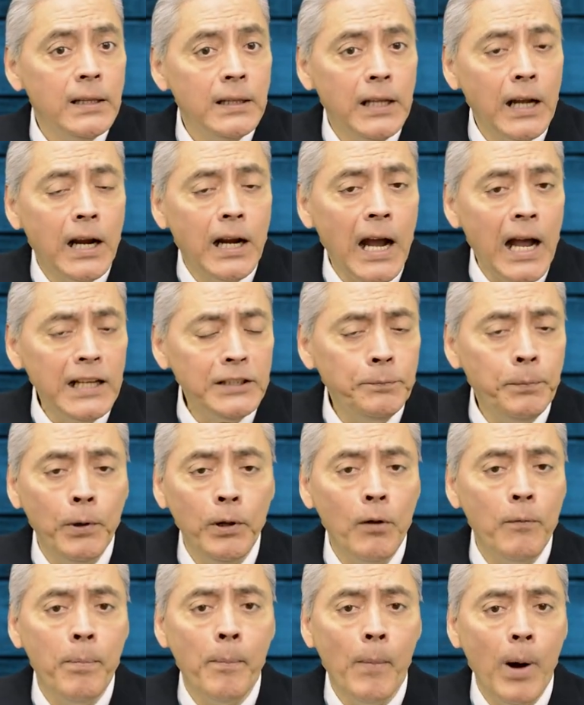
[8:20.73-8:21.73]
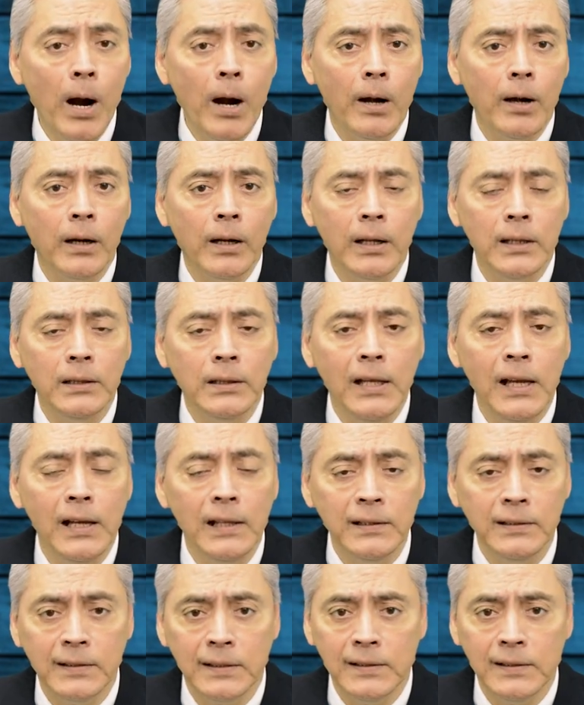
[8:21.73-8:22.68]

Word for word: The Gospel of Mark tells